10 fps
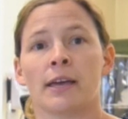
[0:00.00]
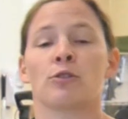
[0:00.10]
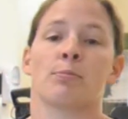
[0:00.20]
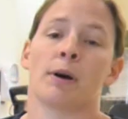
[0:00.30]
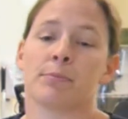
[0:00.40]

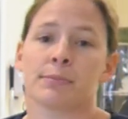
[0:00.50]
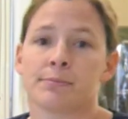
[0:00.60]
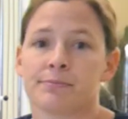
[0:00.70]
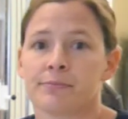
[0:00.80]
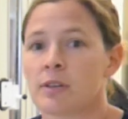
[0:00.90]
ankle pump.
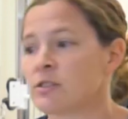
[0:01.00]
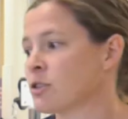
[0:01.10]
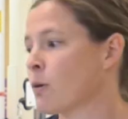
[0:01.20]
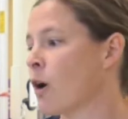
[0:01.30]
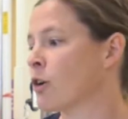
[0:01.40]

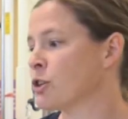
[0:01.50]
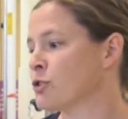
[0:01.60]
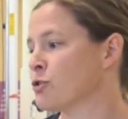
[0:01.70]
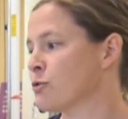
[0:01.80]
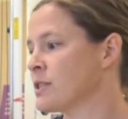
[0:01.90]
So all you
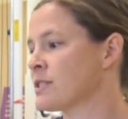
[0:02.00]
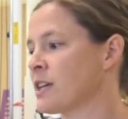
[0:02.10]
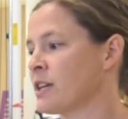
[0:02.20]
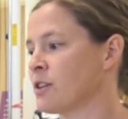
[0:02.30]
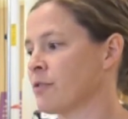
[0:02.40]
do is
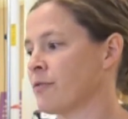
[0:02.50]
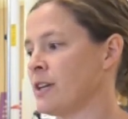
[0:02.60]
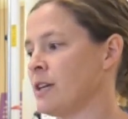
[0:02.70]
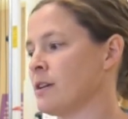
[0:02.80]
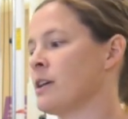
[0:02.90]
take your
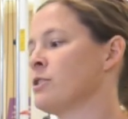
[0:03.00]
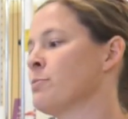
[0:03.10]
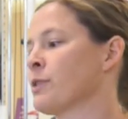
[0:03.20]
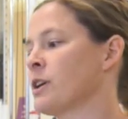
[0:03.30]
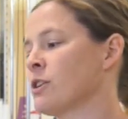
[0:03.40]
feet and
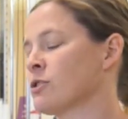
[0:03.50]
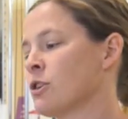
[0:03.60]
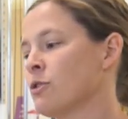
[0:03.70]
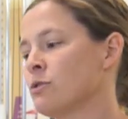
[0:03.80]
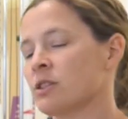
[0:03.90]
you bring your
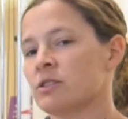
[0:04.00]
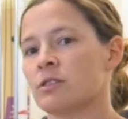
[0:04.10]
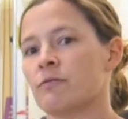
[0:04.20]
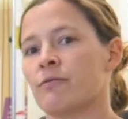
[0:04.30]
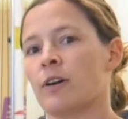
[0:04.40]
toes
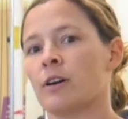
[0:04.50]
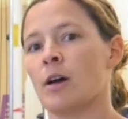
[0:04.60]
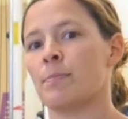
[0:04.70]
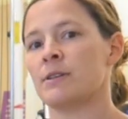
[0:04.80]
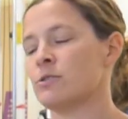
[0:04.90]
as far
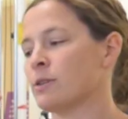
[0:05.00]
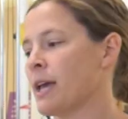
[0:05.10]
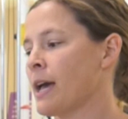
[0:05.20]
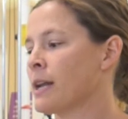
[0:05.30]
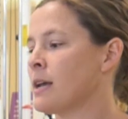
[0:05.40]
up as you
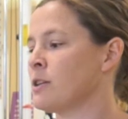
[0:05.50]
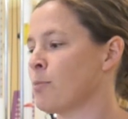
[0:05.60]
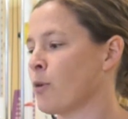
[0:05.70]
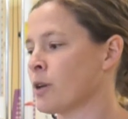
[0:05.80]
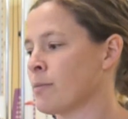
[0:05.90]
can and you
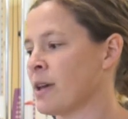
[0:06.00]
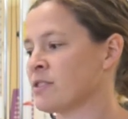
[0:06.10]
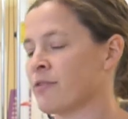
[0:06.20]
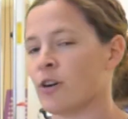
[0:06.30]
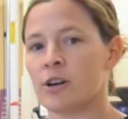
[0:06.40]
point them
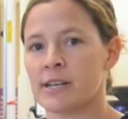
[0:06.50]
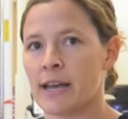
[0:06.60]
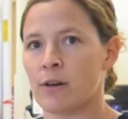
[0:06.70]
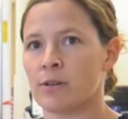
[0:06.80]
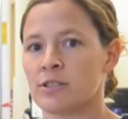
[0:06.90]
as far
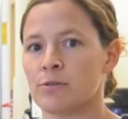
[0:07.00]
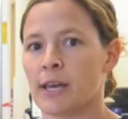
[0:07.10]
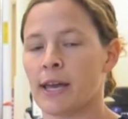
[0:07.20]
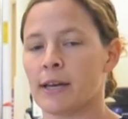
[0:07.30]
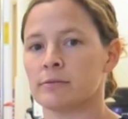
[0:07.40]
down as you
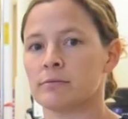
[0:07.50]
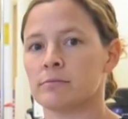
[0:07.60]
can.